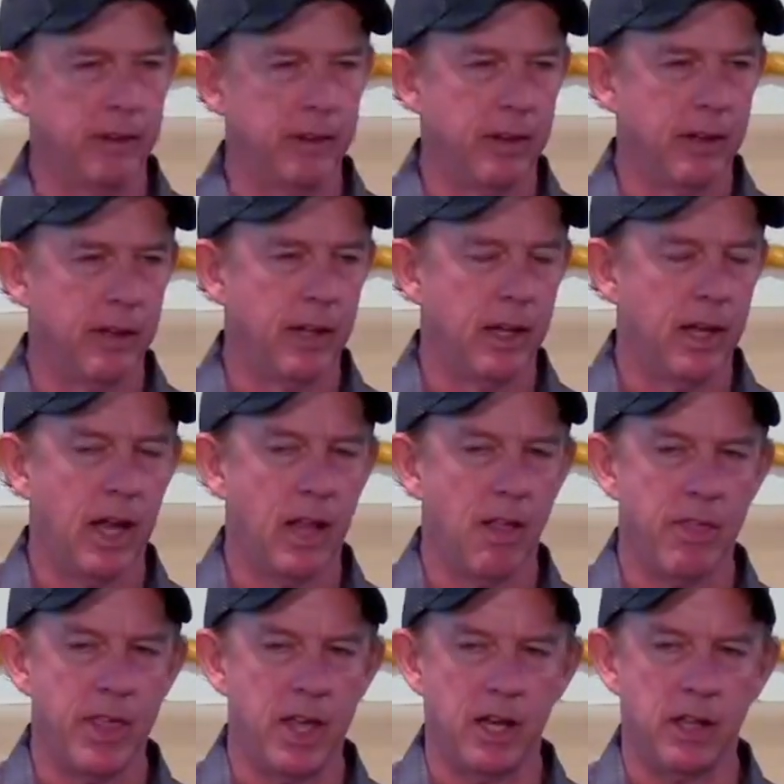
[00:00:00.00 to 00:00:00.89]
And
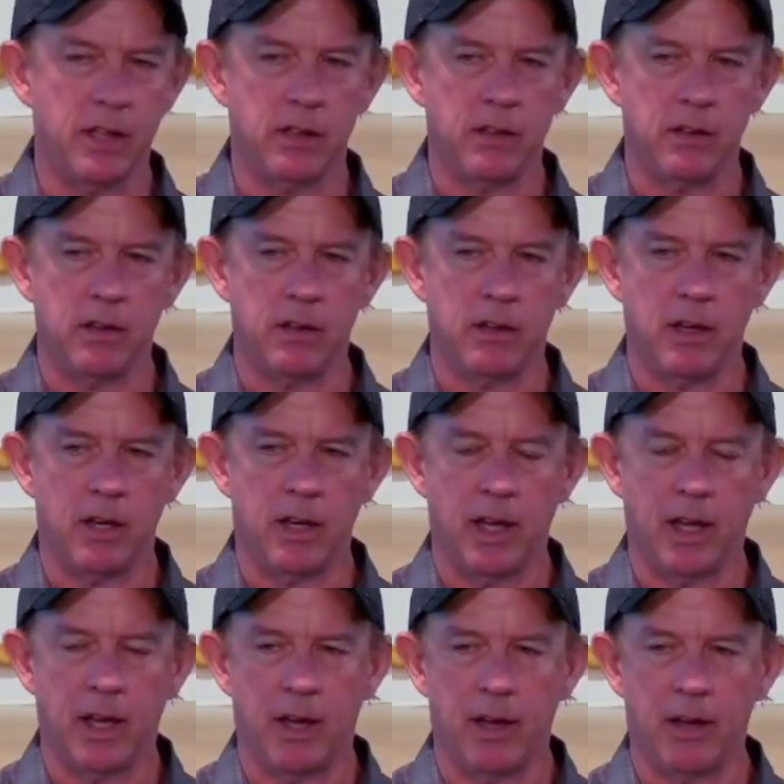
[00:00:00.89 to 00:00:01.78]
then
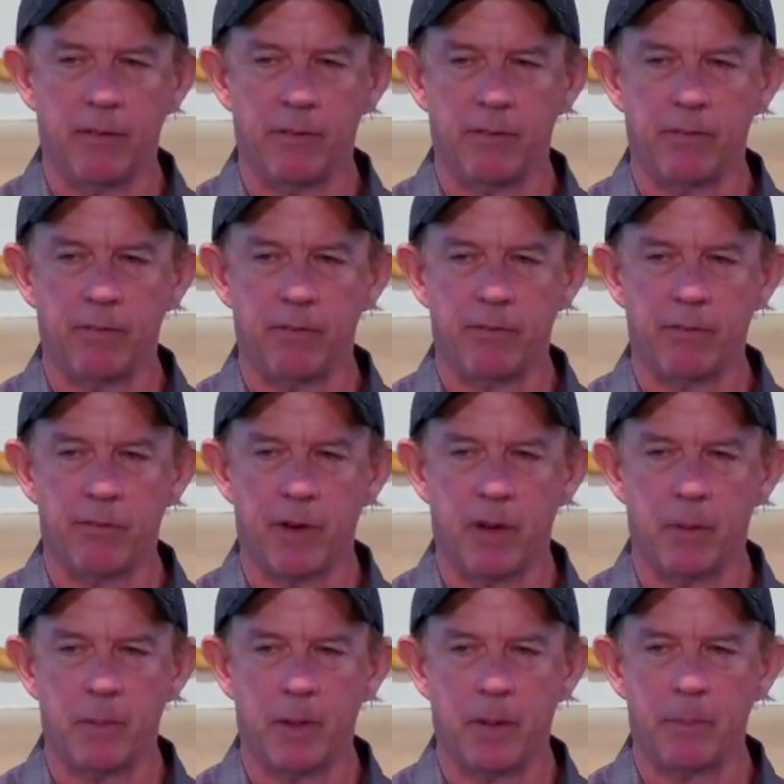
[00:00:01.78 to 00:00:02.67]
uh,
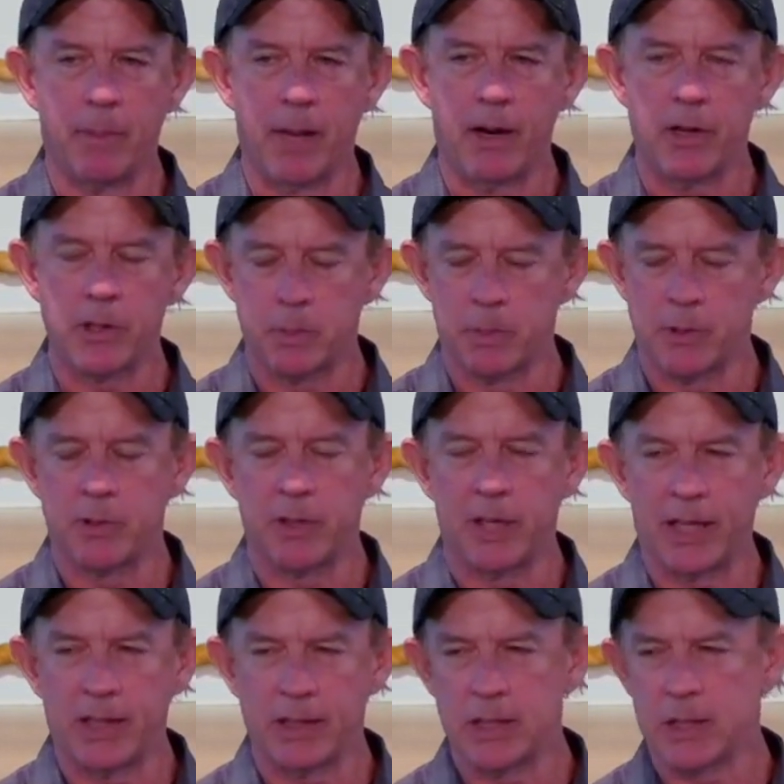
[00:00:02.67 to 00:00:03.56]
from a parent's
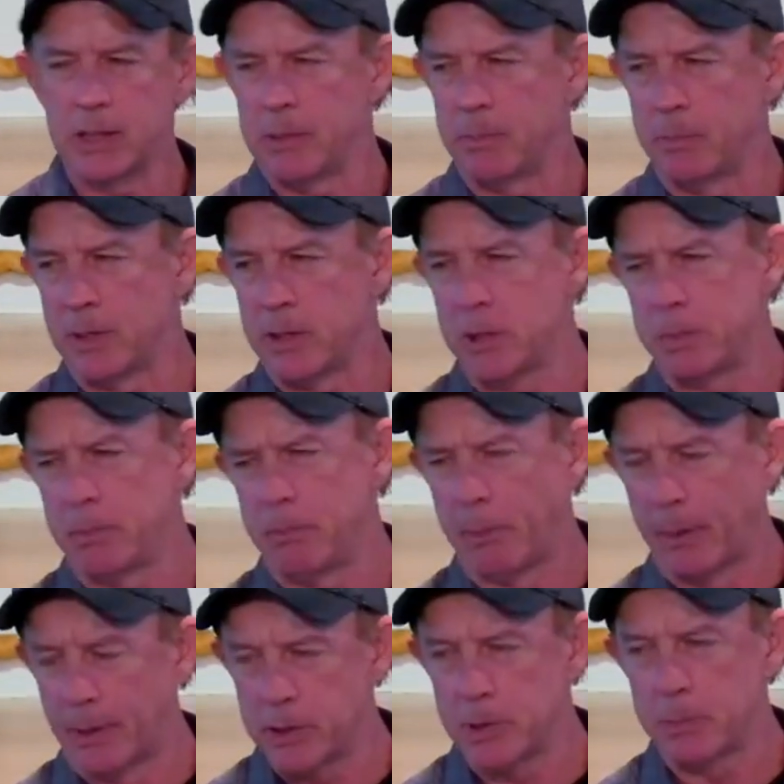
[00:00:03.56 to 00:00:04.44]

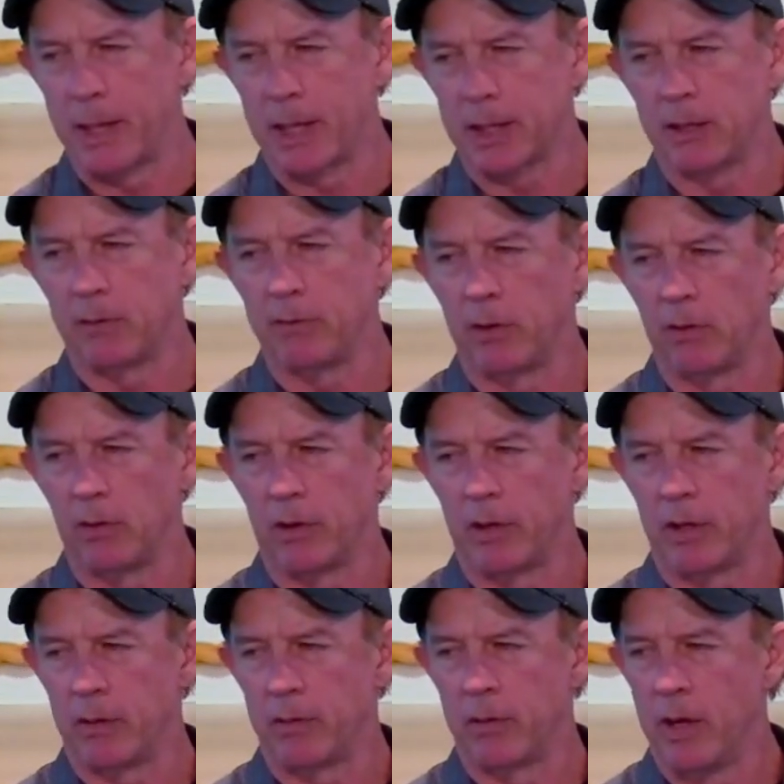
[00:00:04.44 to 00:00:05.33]
perspective, you
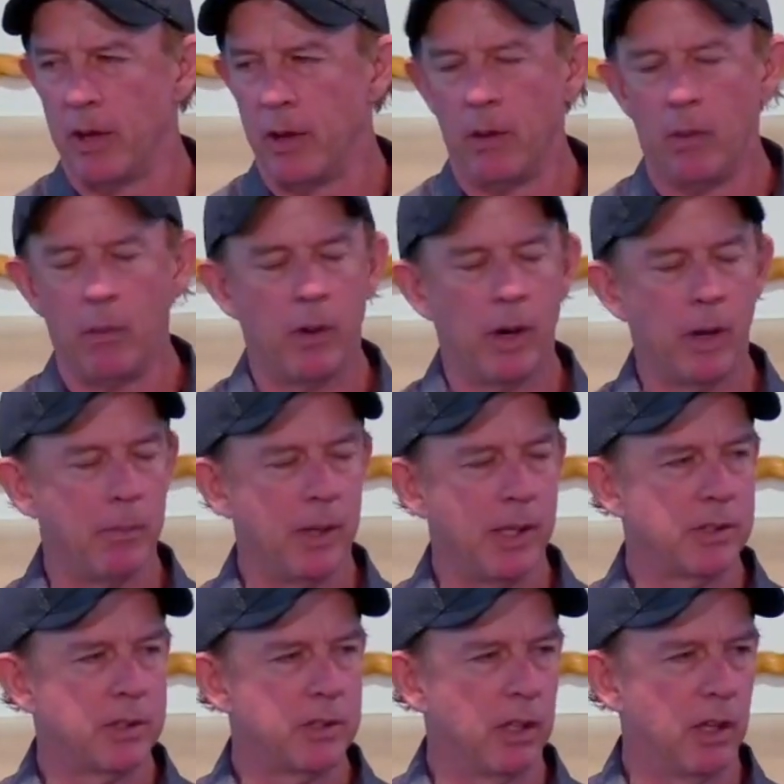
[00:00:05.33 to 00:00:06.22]
learn what it means
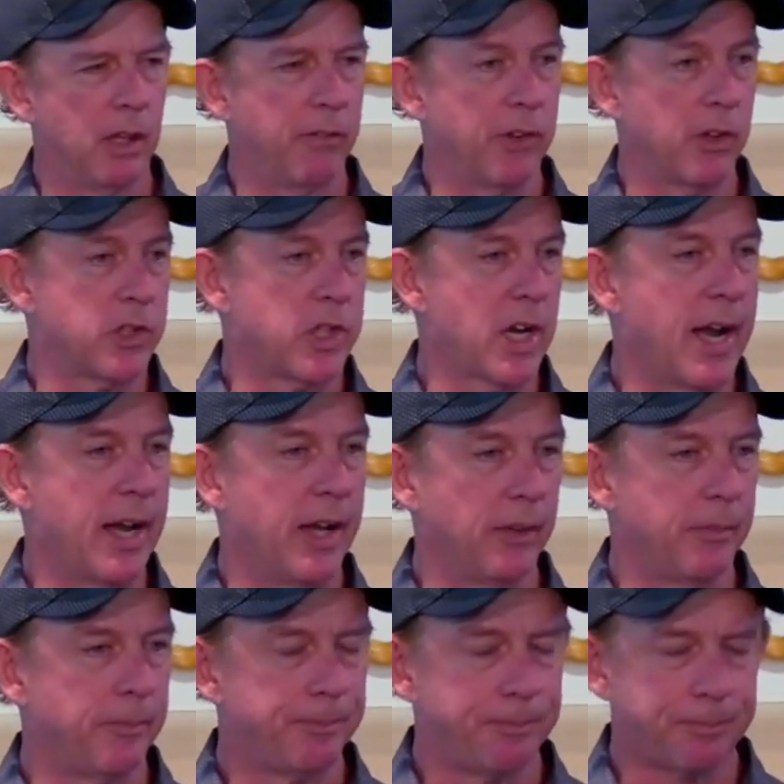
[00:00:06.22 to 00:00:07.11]
to love your child.
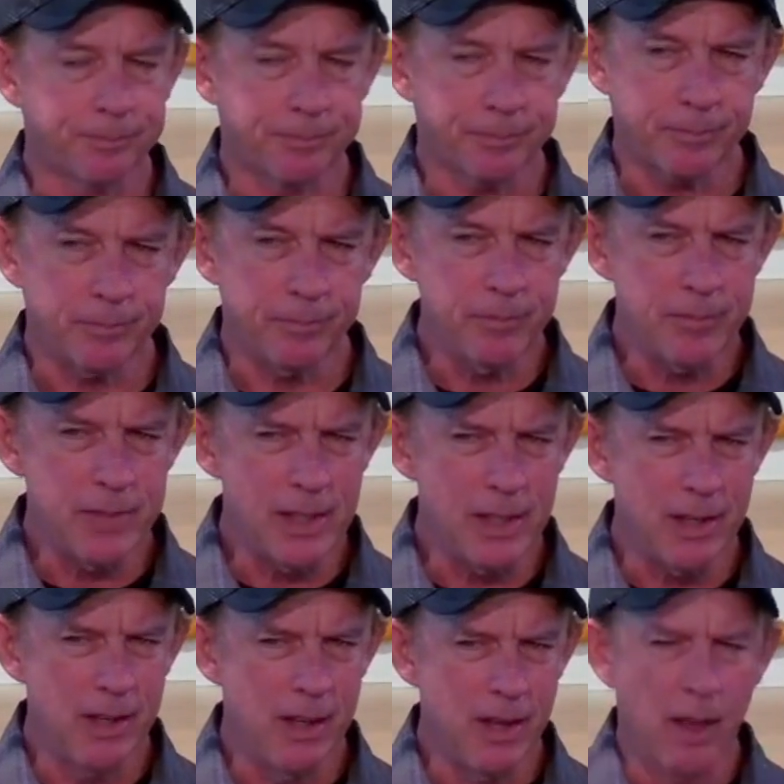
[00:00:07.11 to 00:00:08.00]

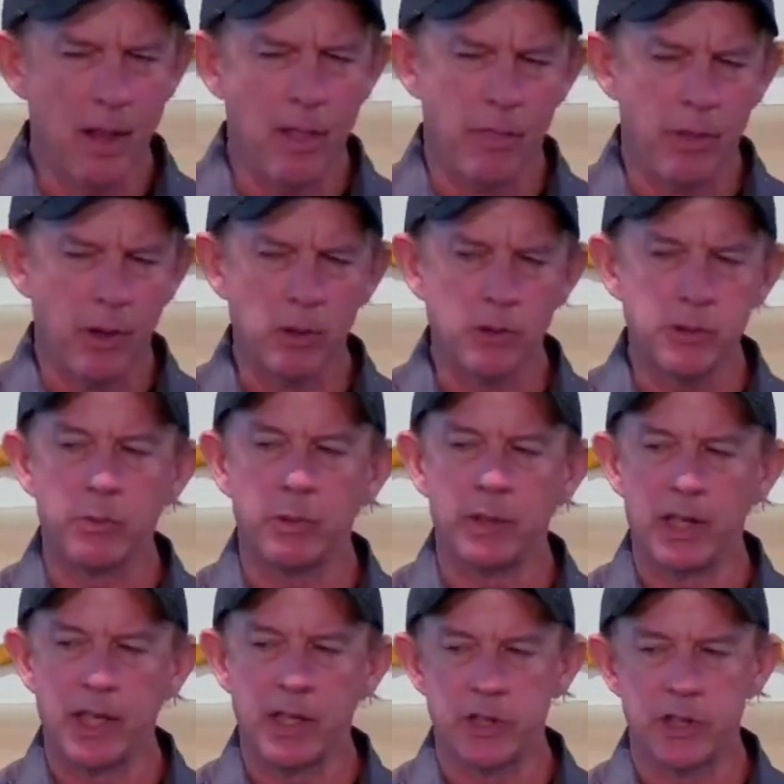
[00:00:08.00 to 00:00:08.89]
Those
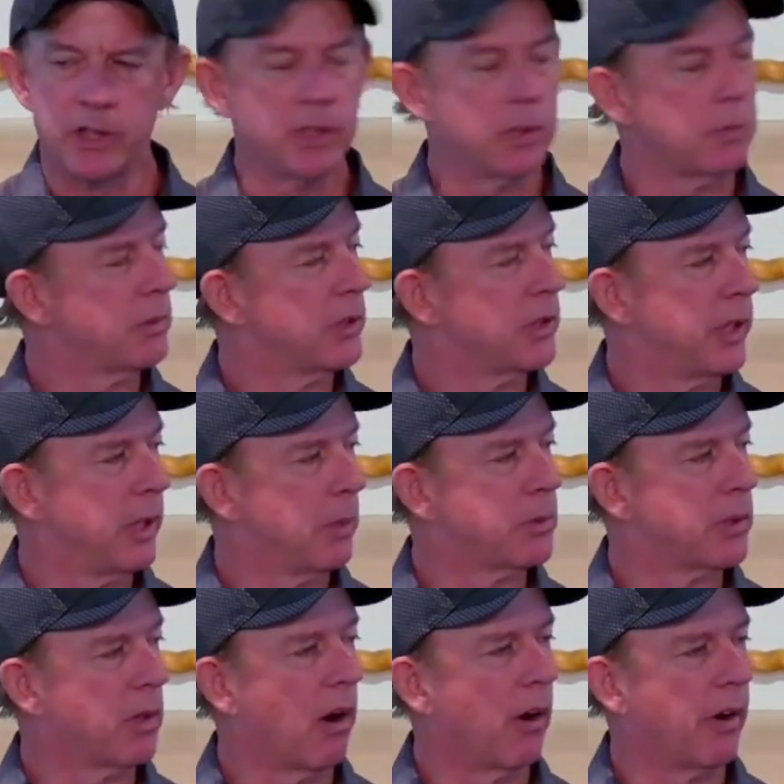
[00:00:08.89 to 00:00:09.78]
relationships
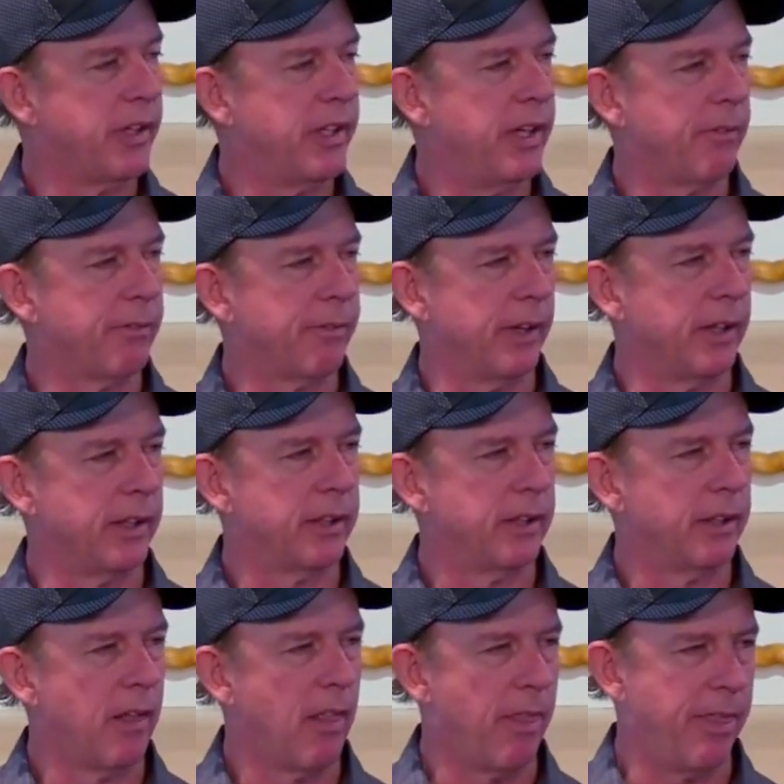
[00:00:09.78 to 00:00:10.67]
are different
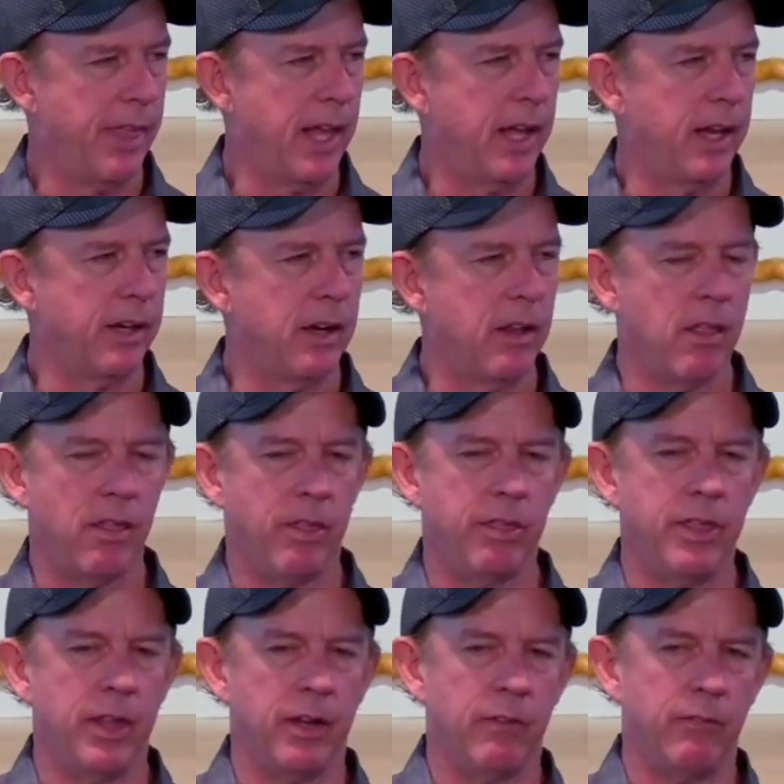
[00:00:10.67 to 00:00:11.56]
than
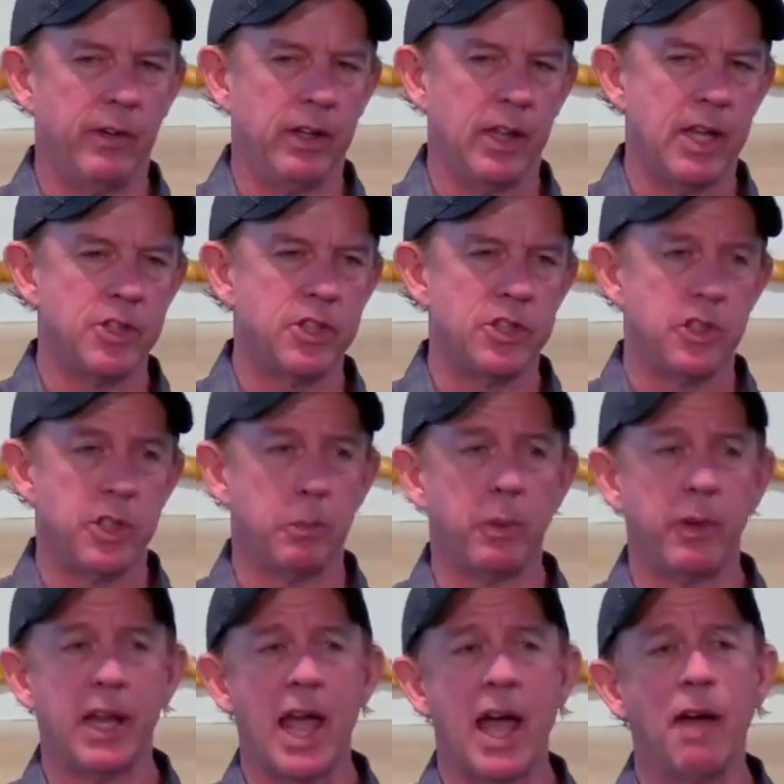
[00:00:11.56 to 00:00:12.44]
the relationship we
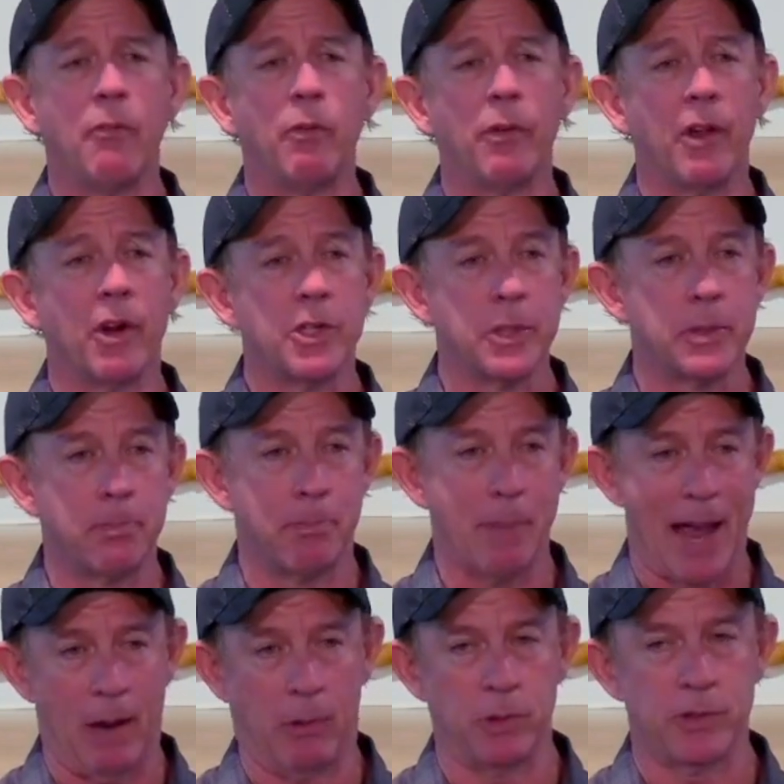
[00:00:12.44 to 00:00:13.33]
have with our
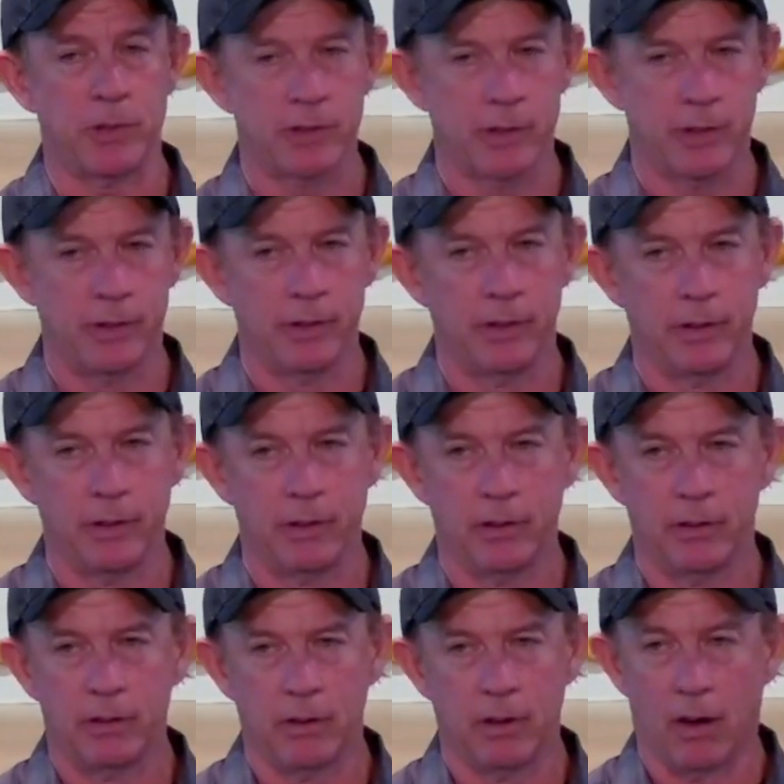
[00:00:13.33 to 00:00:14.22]
spouse
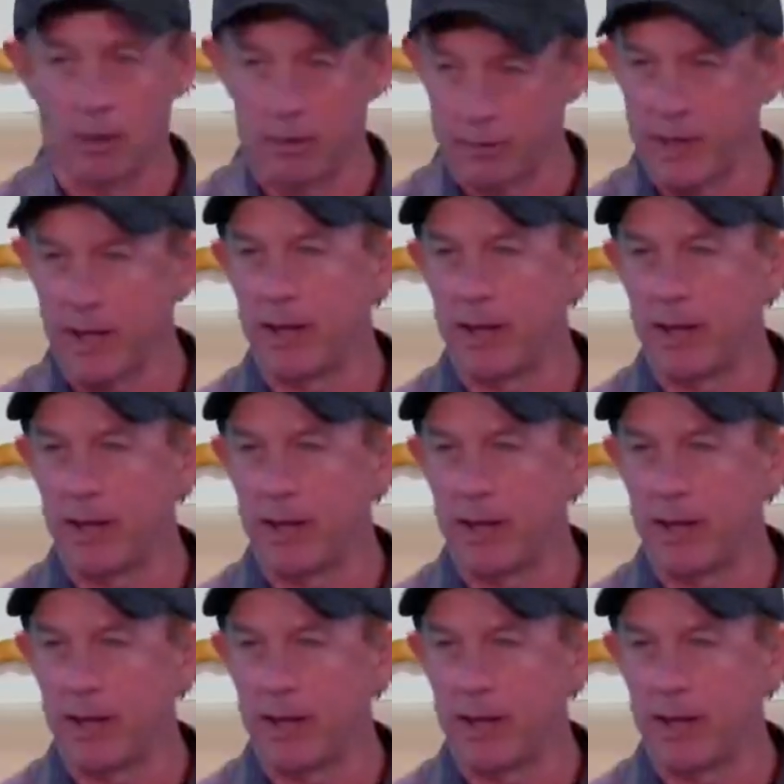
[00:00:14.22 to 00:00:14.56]
aren't they?